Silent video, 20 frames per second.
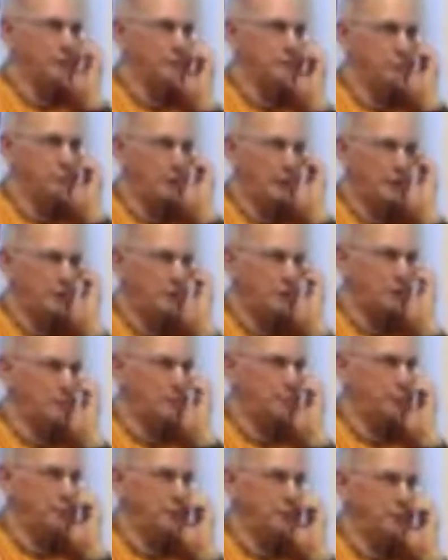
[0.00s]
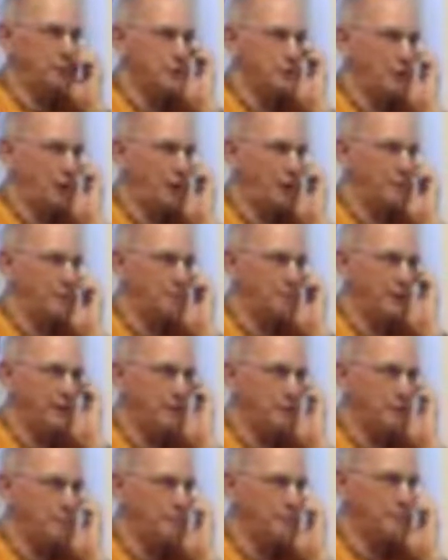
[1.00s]
her regular police job and made
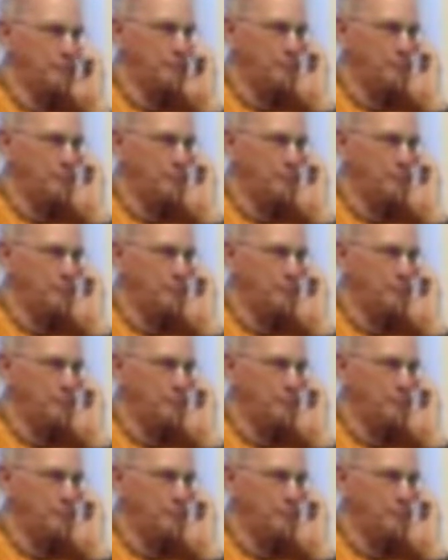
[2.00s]
her